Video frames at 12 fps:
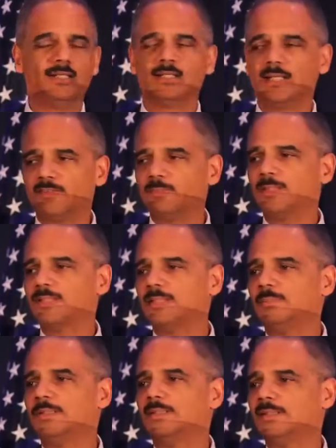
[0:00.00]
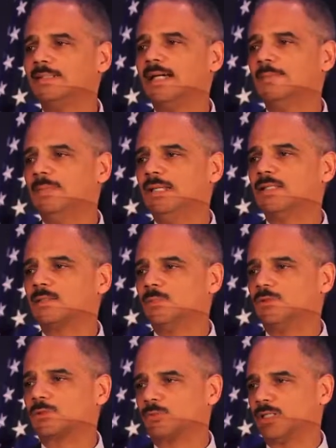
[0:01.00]
government simply could not meet its
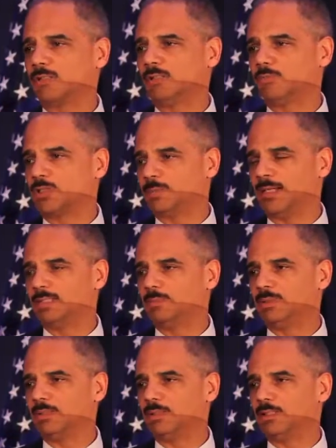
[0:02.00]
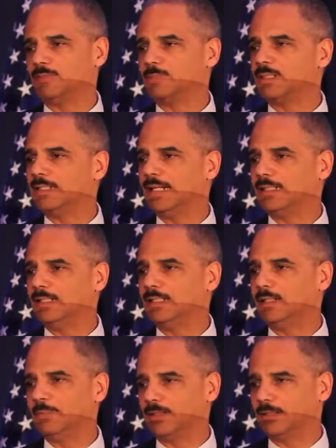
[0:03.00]
most critical responsibility of protecting
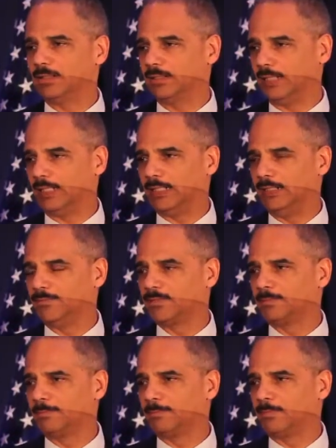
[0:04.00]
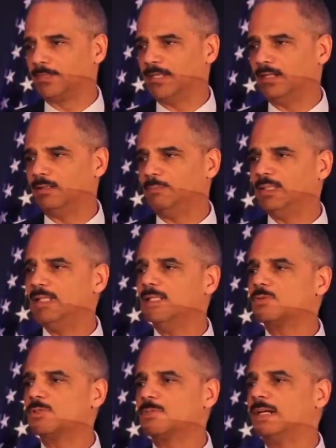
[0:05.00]
American lives. Now, meeting
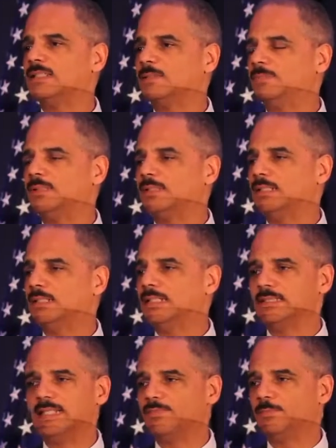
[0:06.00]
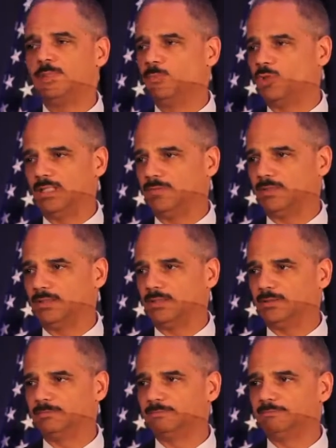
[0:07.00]
this responsibility has never been more difficult.
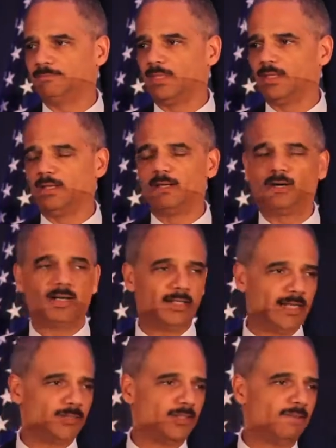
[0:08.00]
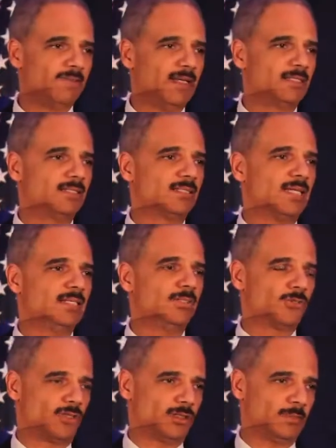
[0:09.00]
Our nation faces a
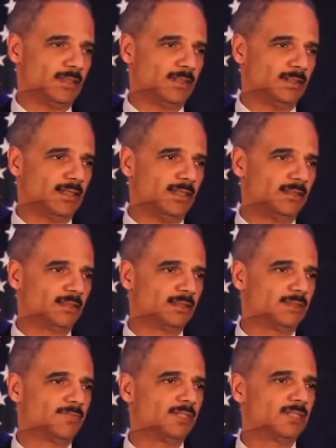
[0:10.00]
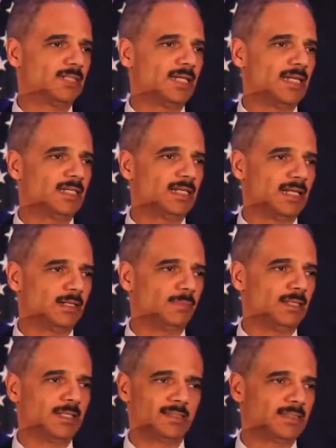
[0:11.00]
determined and sophisticated
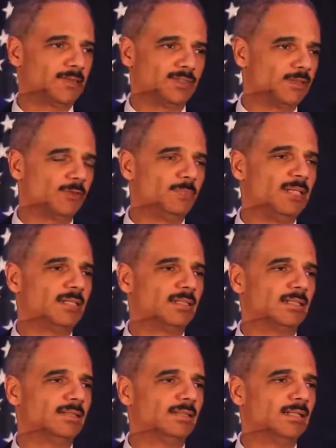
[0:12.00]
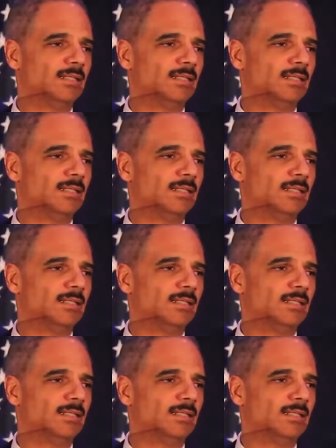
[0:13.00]
enemy, and as I've said repeatedly,